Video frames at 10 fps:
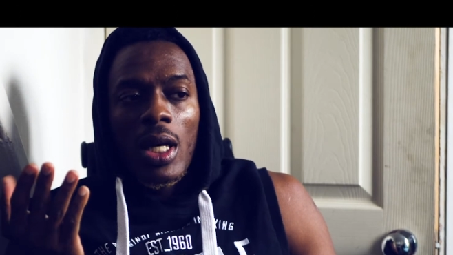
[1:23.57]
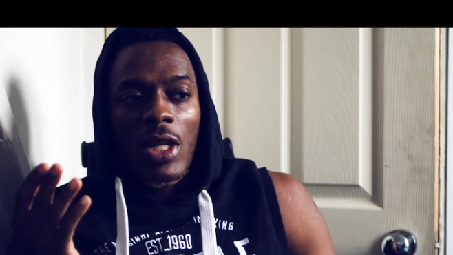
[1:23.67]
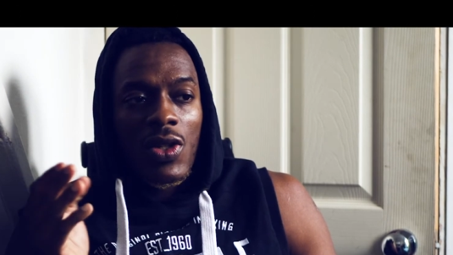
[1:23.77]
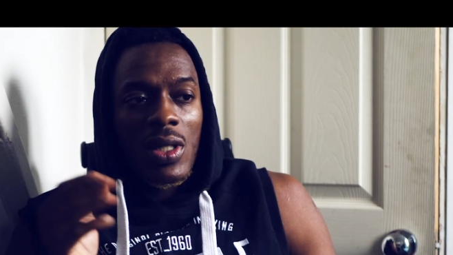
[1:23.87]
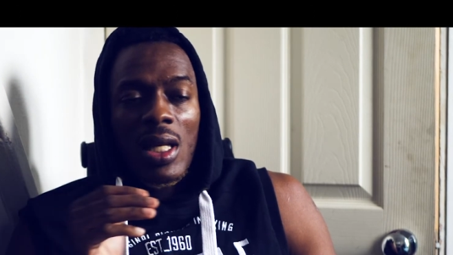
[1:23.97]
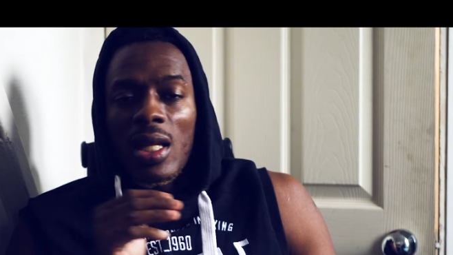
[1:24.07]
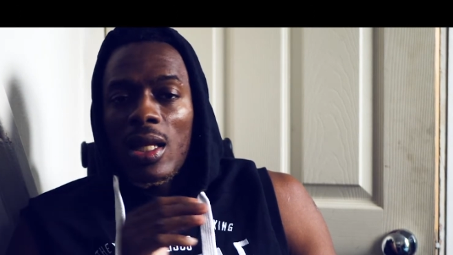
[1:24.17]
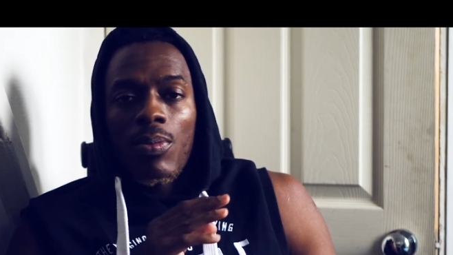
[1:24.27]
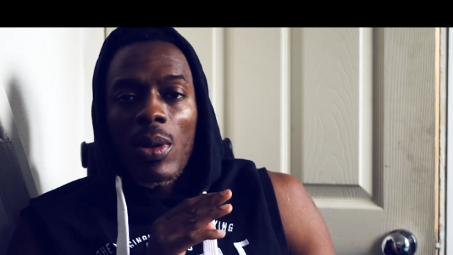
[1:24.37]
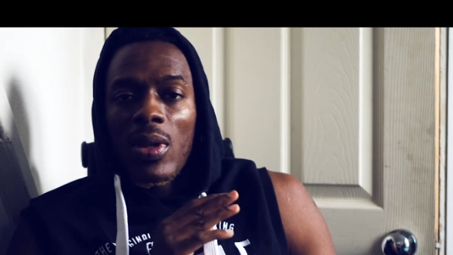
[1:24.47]
It's just
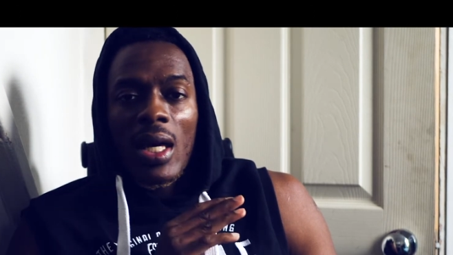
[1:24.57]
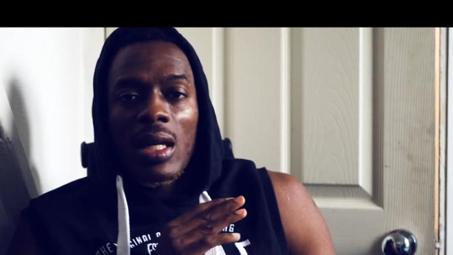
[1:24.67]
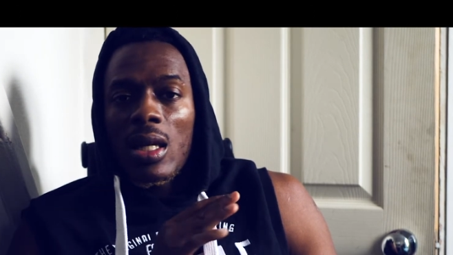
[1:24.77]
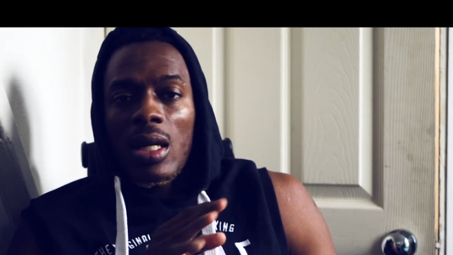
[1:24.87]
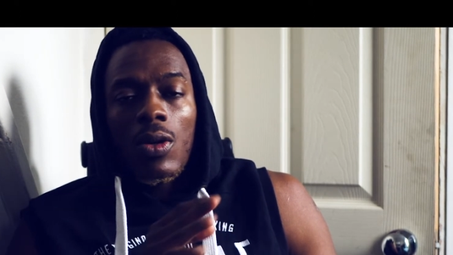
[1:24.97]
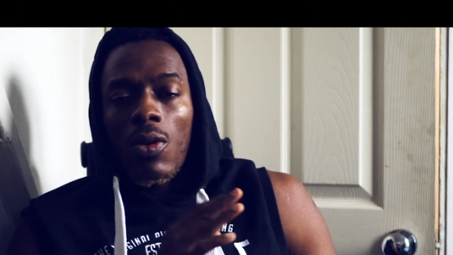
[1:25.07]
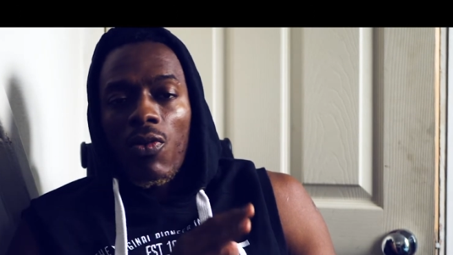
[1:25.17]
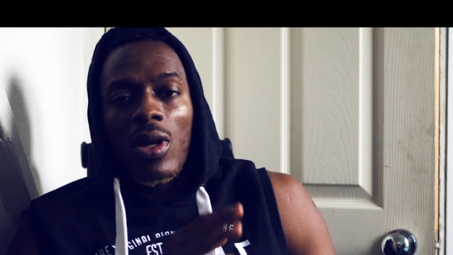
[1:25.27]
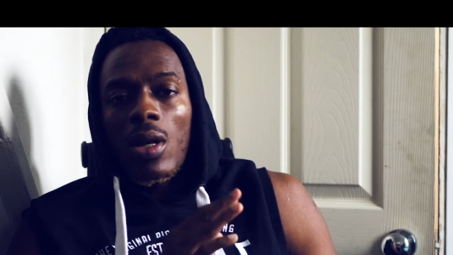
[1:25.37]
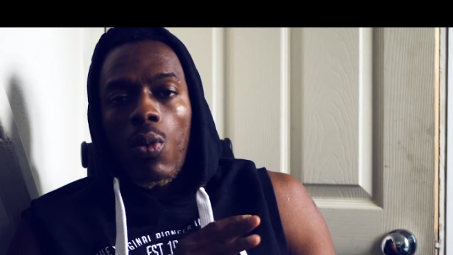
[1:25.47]
that maybe that day they
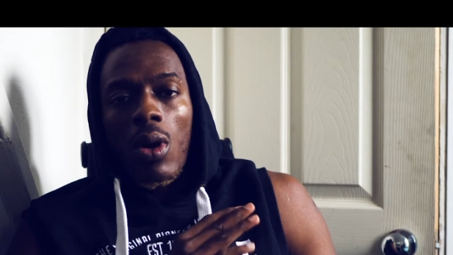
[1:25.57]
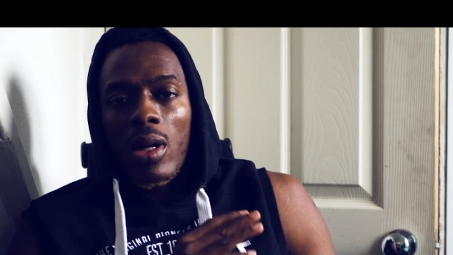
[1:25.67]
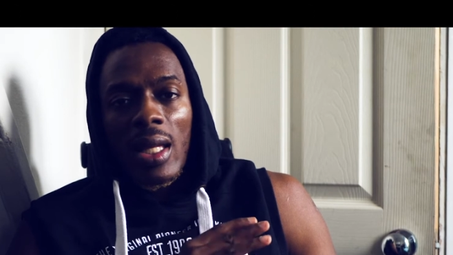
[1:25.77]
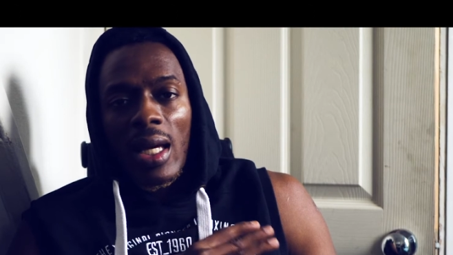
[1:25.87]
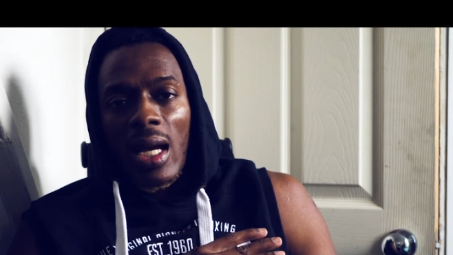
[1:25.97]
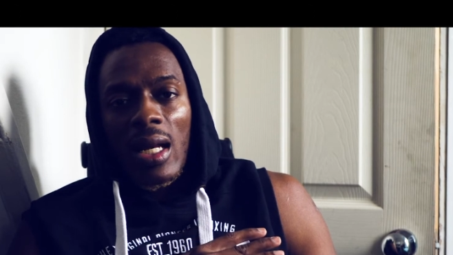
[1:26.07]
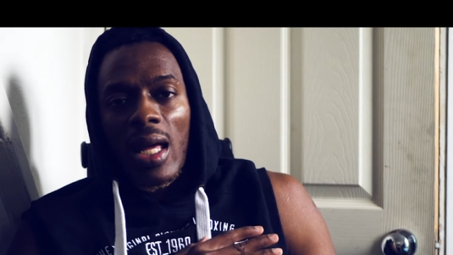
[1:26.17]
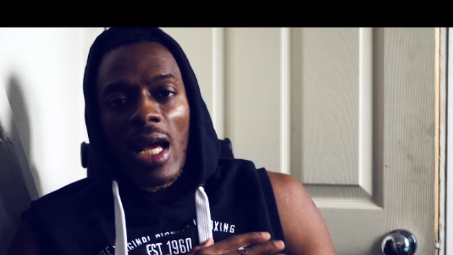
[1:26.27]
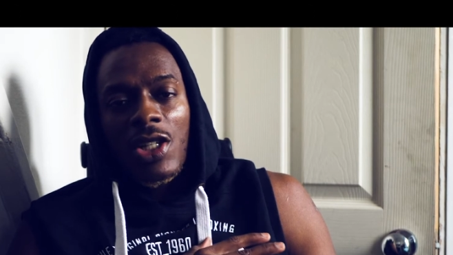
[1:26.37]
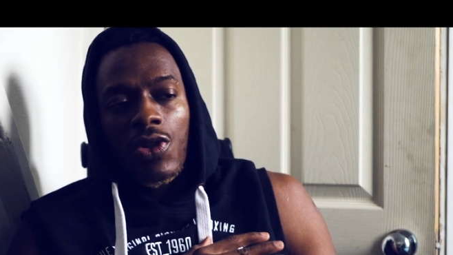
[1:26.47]
don't really want that kind
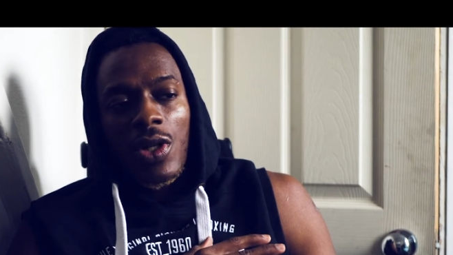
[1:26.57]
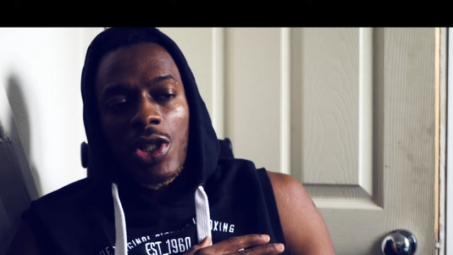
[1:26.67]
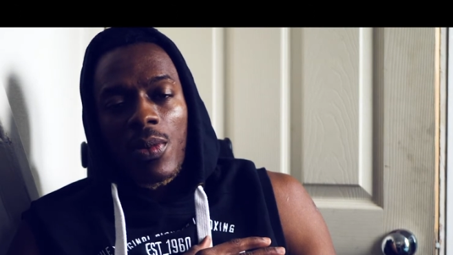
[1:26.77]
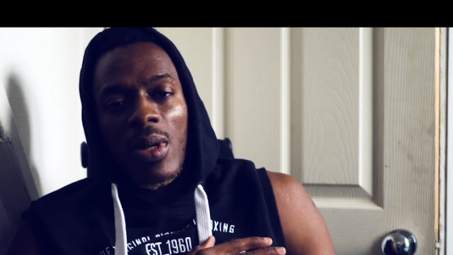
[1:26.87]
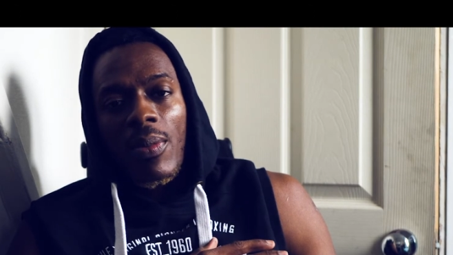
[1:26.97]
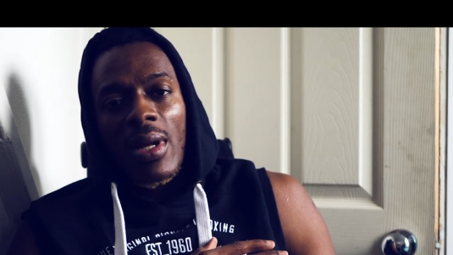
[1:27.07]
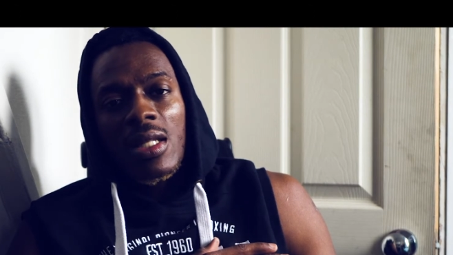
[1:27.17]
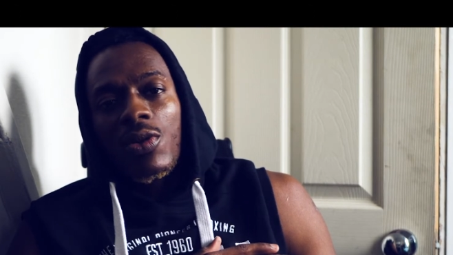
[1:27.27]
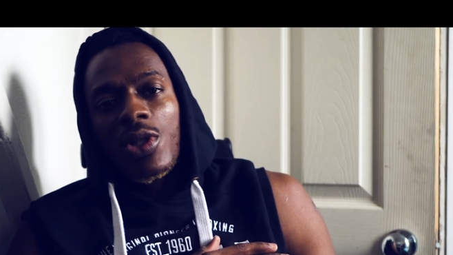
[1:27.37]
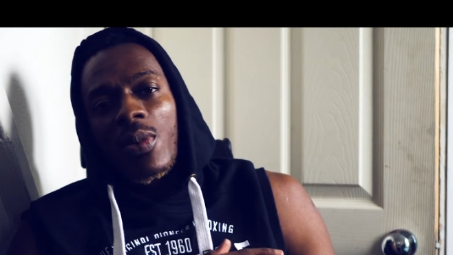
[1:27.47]
of extra
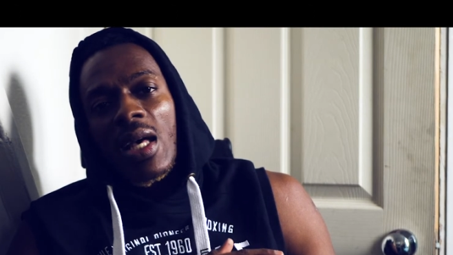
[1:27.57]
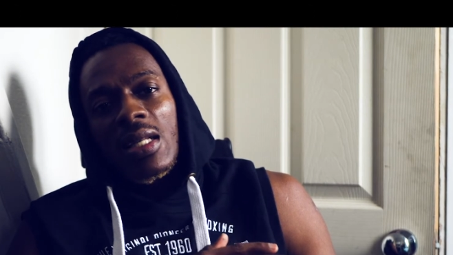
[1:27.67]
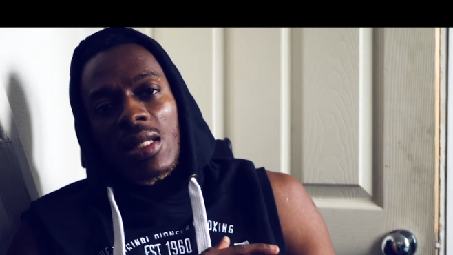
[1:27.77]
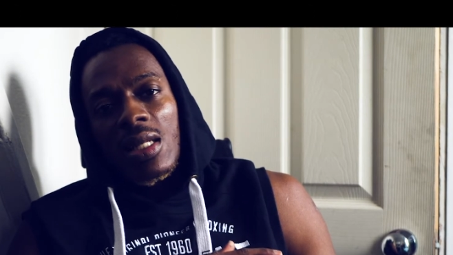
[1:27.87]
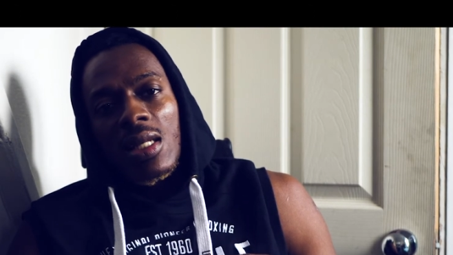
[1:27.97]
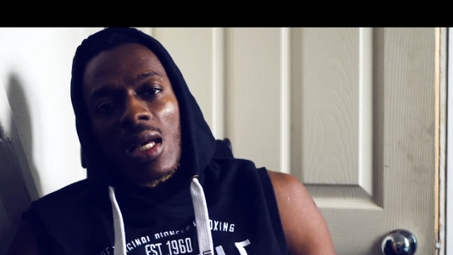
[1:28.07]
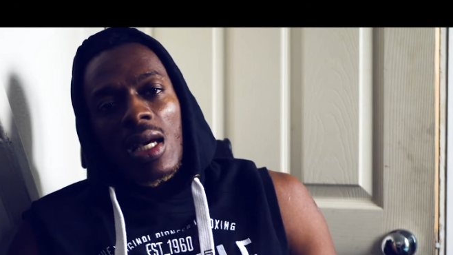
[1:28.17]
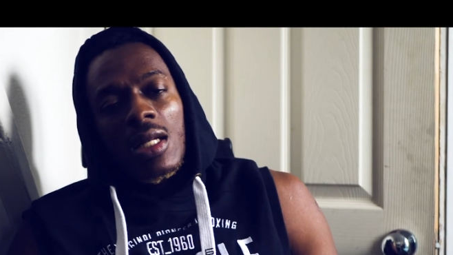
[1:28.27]
mental gymnastics.